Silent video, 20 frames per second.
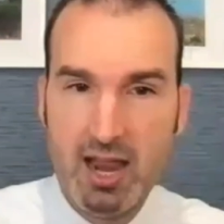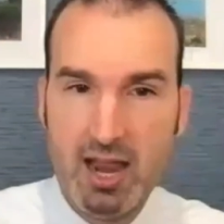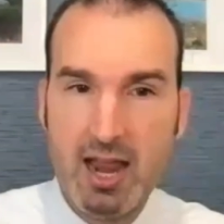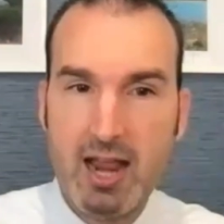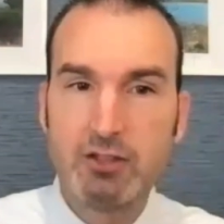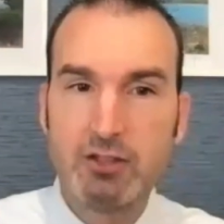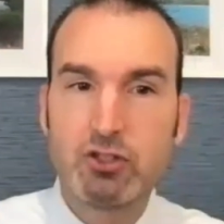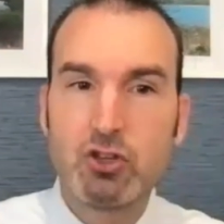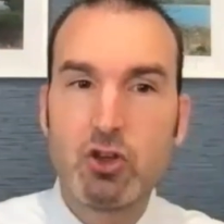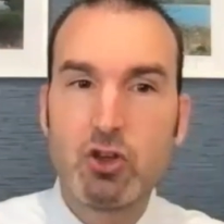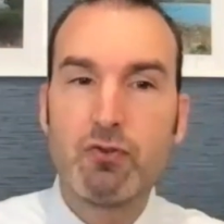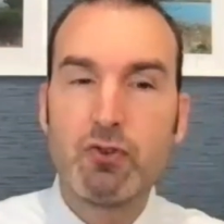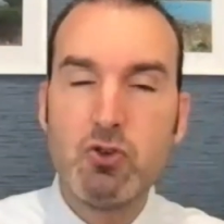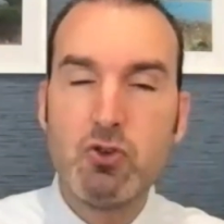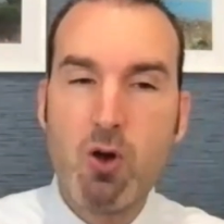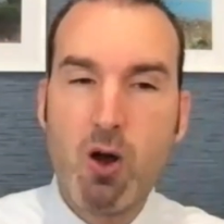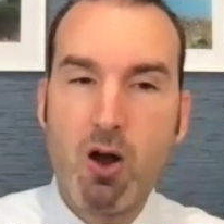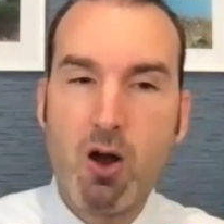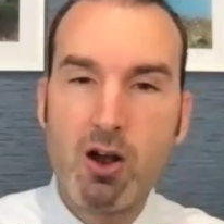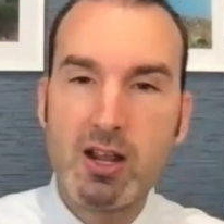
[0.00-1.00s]
And so if
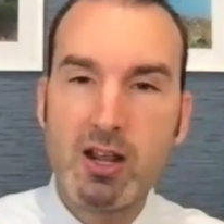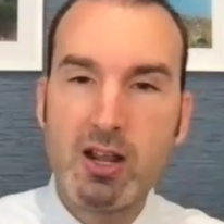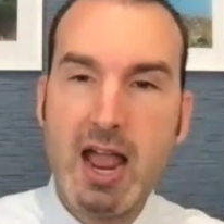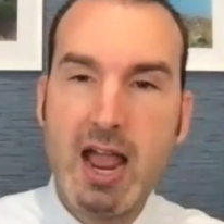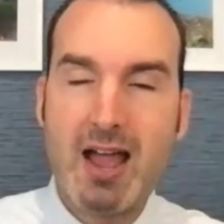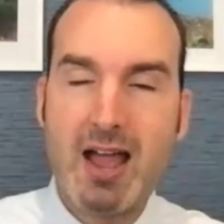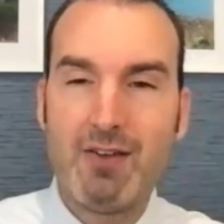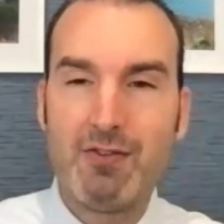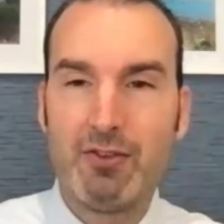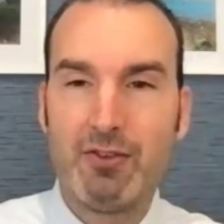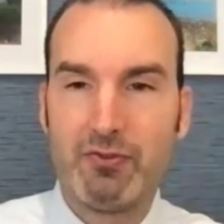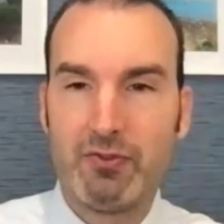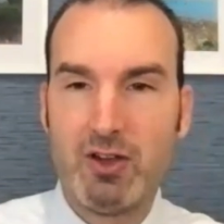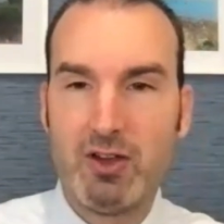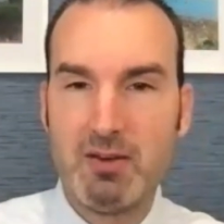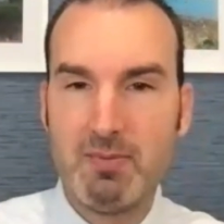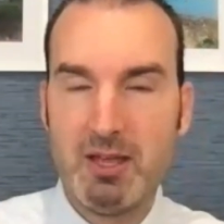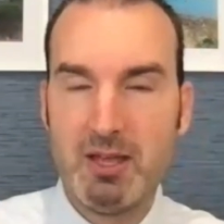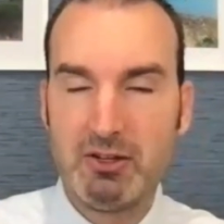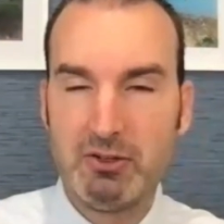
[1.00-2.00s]
you already have the
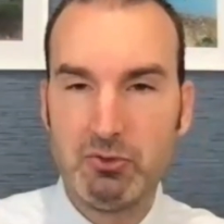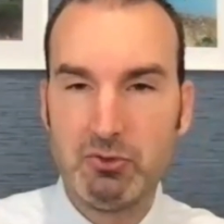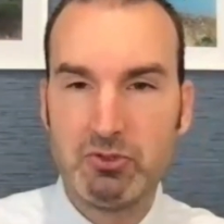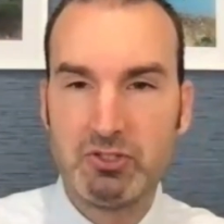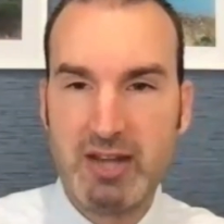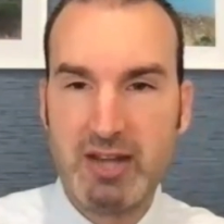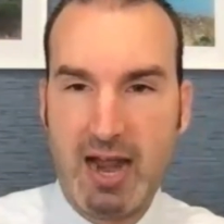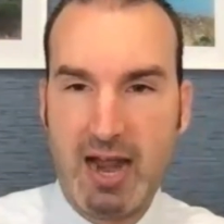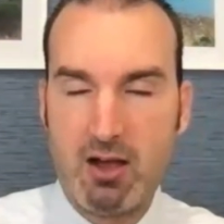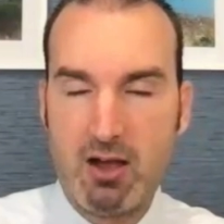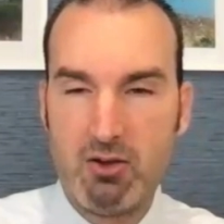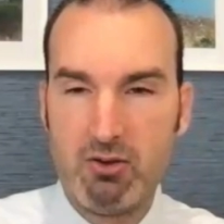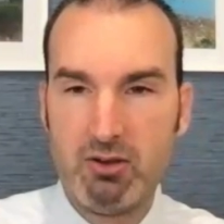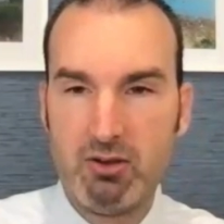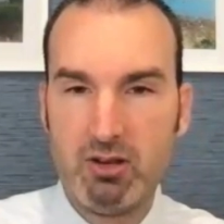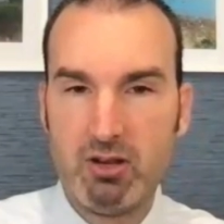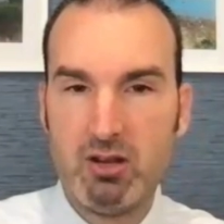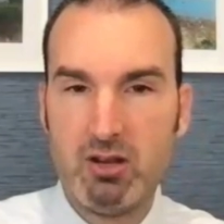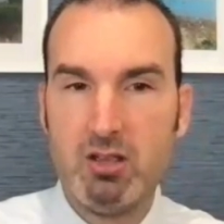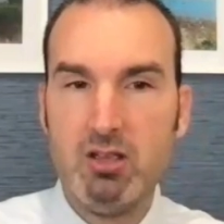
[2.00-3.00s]
fundamentals
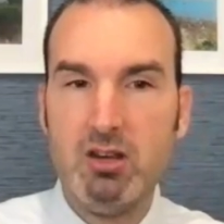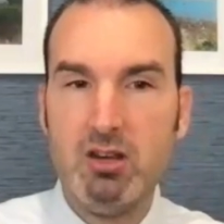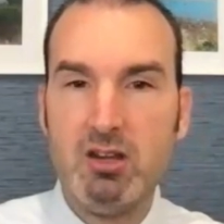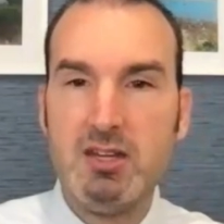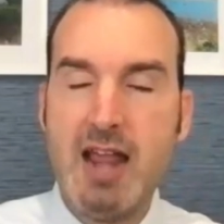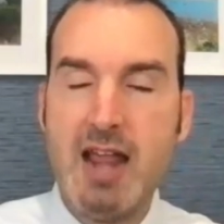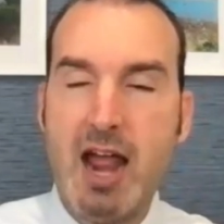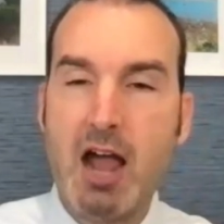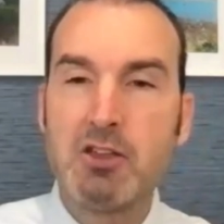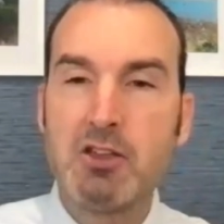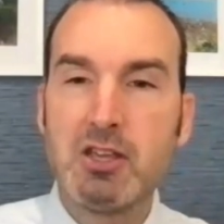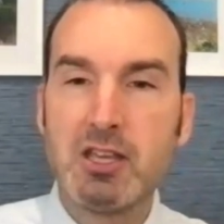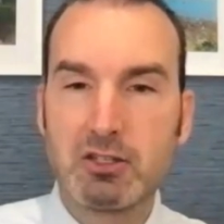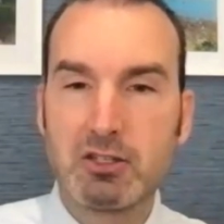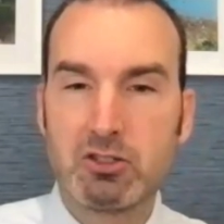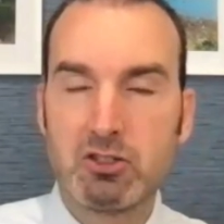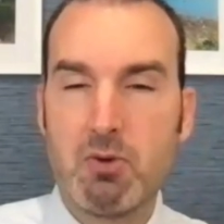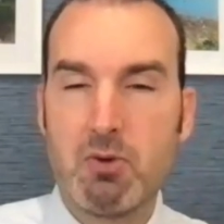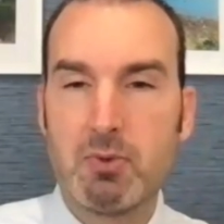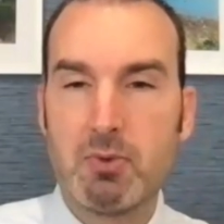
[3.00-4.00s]
down, now you get
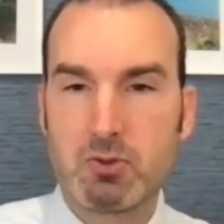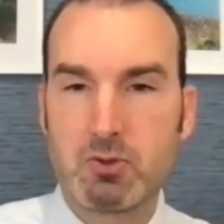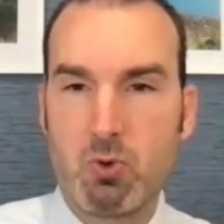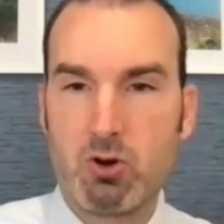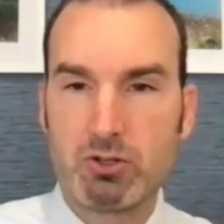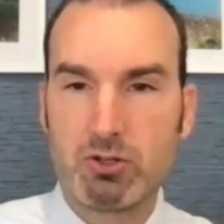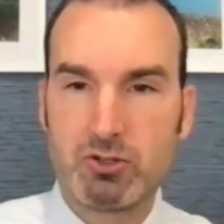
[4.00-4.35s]
so much more.